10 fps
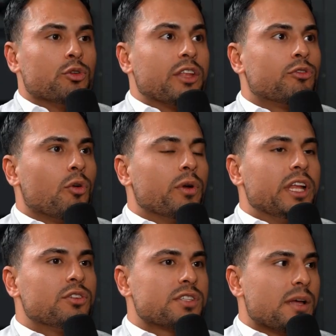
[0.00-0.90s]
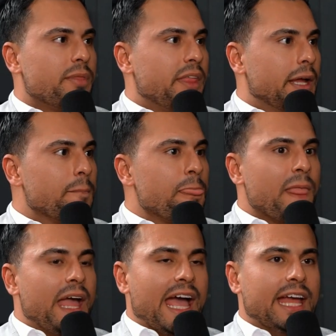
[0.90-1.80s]
get thrown into something
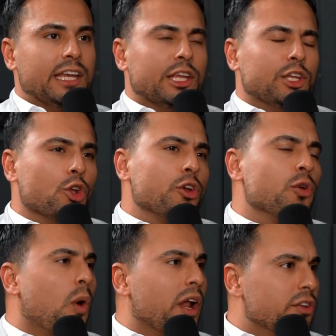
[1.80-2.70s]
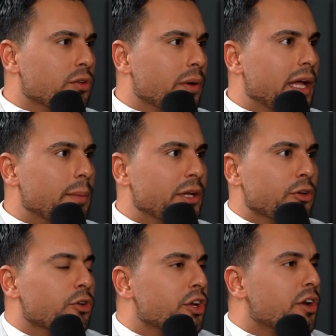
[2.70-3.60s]
and you want to do it, but you're
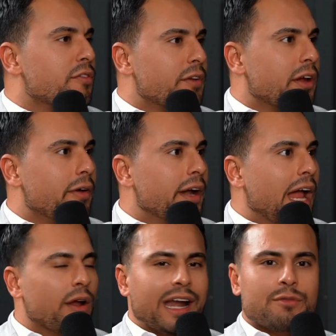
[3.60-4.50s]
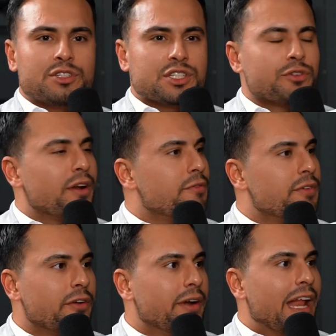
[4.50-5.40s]
going to figure it And I was just trying to
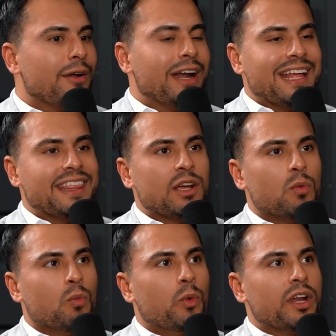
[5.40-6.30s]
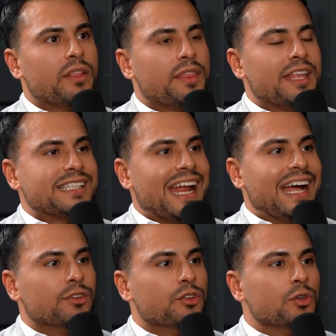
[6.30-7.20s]
figure it out. And I think one of the things that I
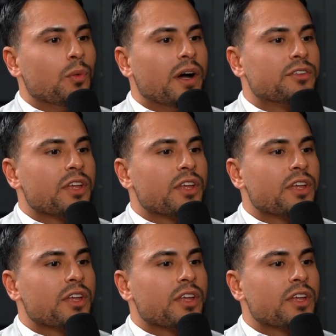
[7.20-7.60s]
had to do was